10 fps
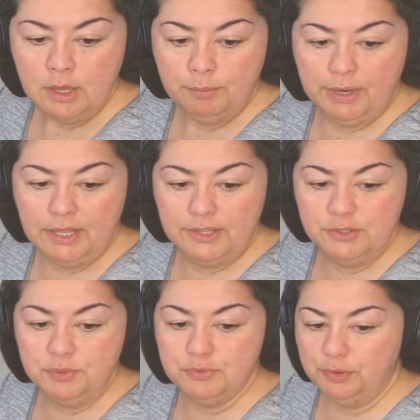But this
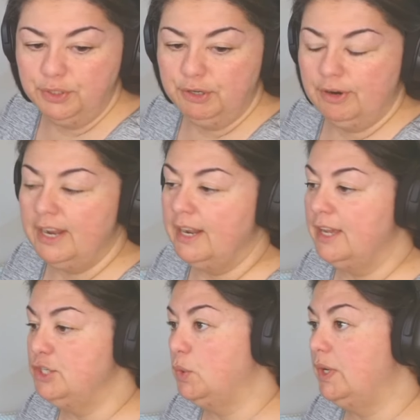was really great. I
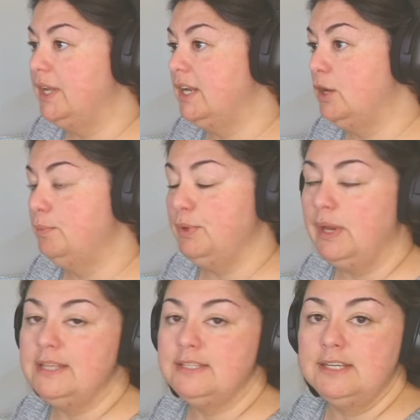enjoyed it. I hope you
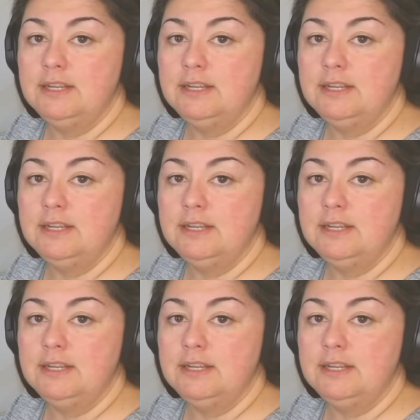guys did.